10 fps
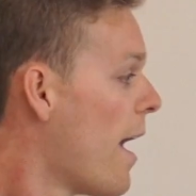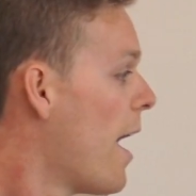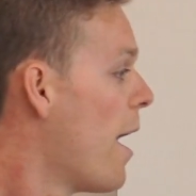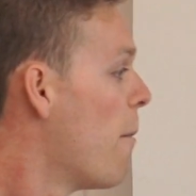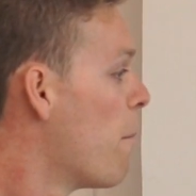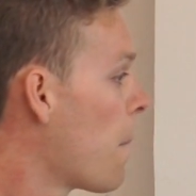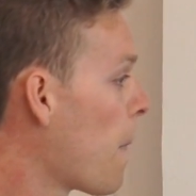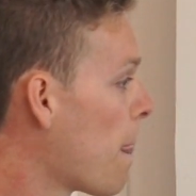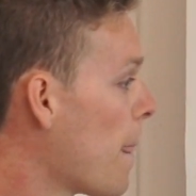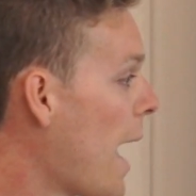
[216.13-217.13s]

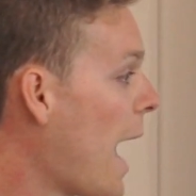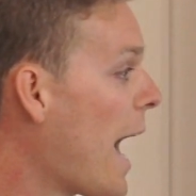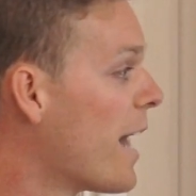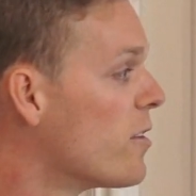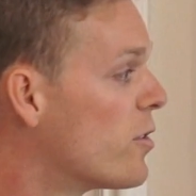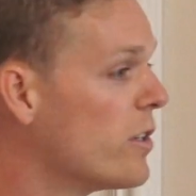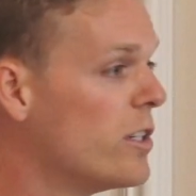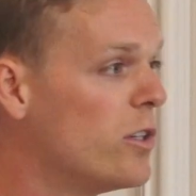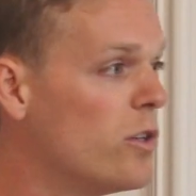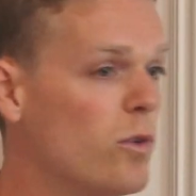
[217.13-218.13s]
and that
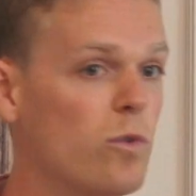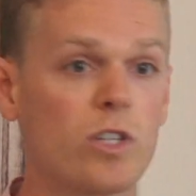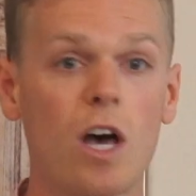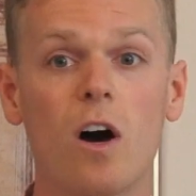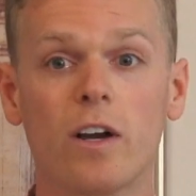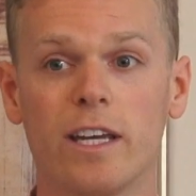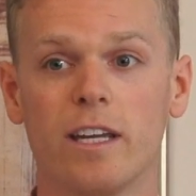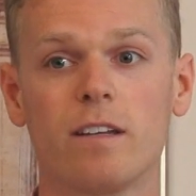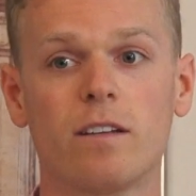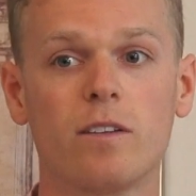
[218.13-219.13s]
you
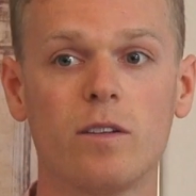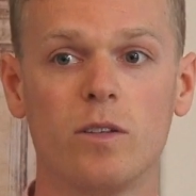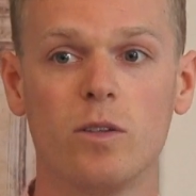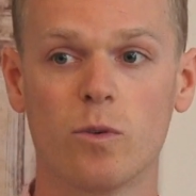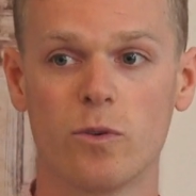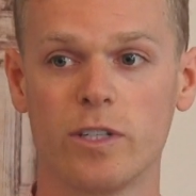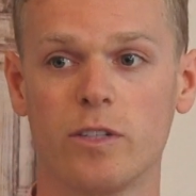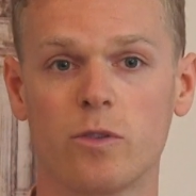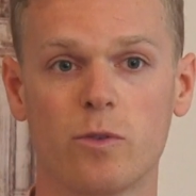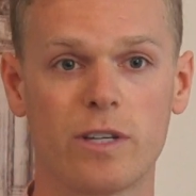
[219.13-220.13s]
target your
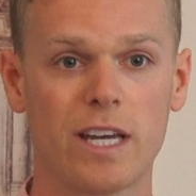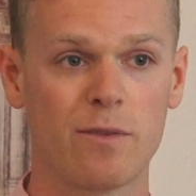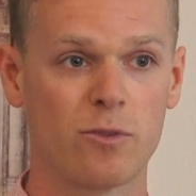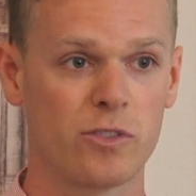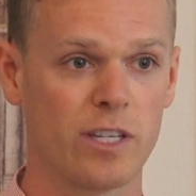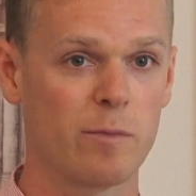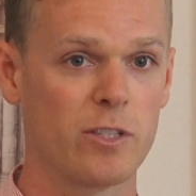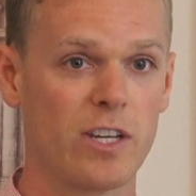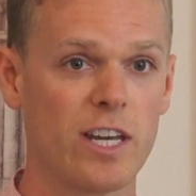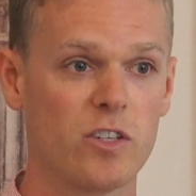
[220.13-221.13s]
audience through careful
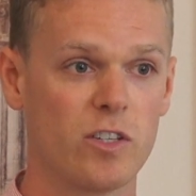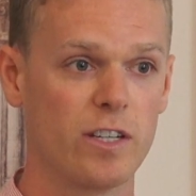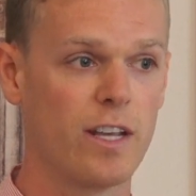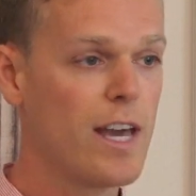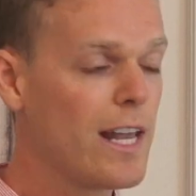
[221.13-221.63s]
segmentation.